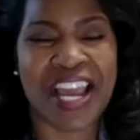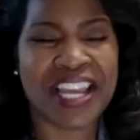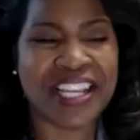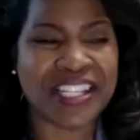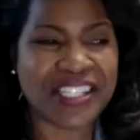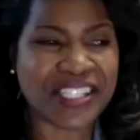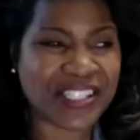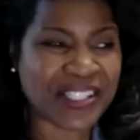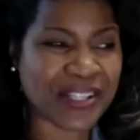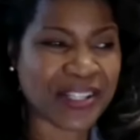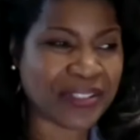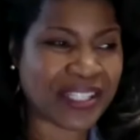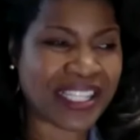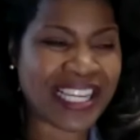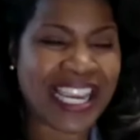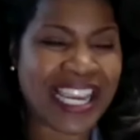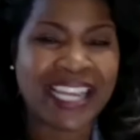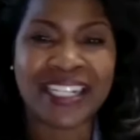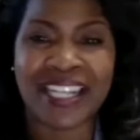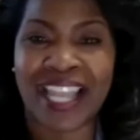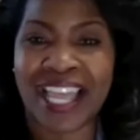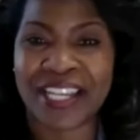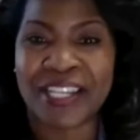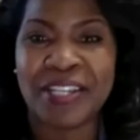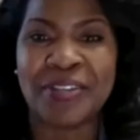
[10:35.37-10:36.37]
And so,
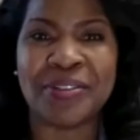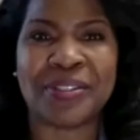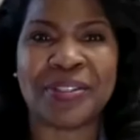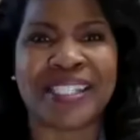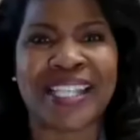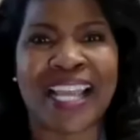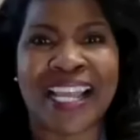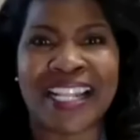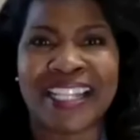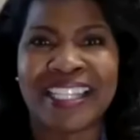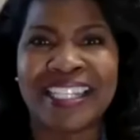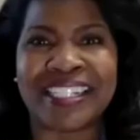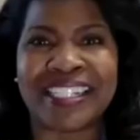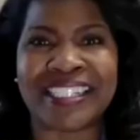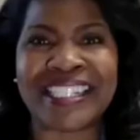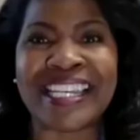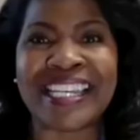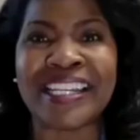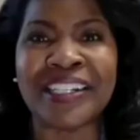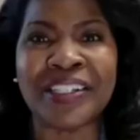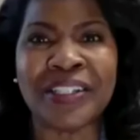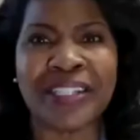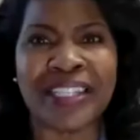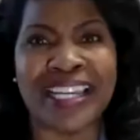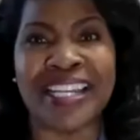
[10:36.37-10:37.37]
Dan, like you said, the
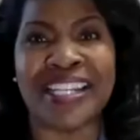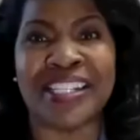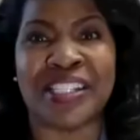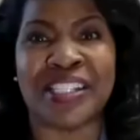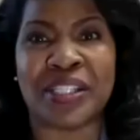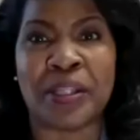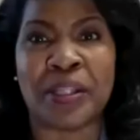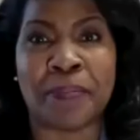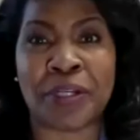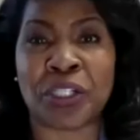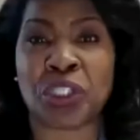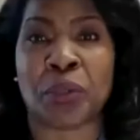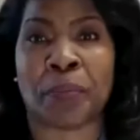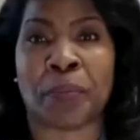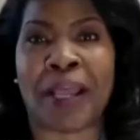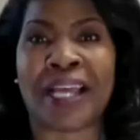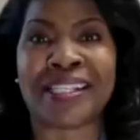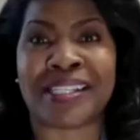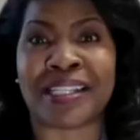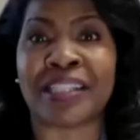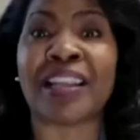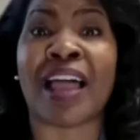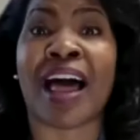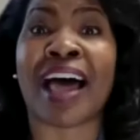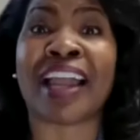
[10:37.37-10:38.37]
deal is the bishop
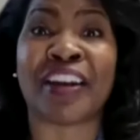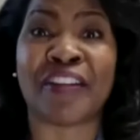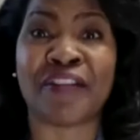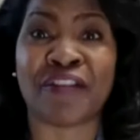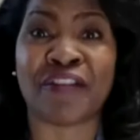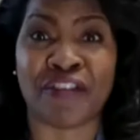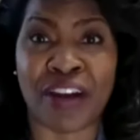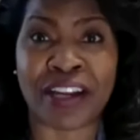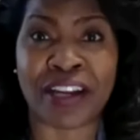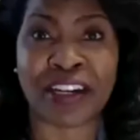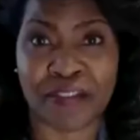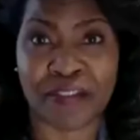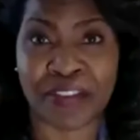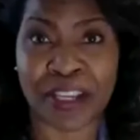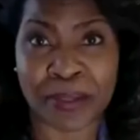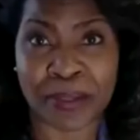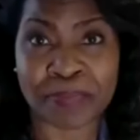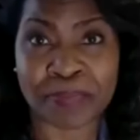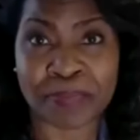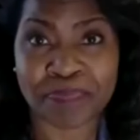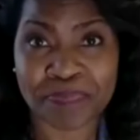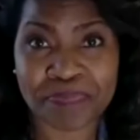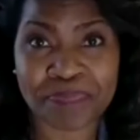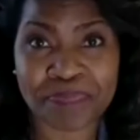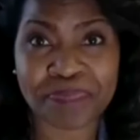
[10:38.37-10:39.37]
has a lot in front of
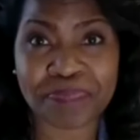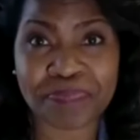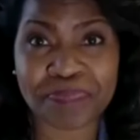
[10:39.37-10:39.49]
him.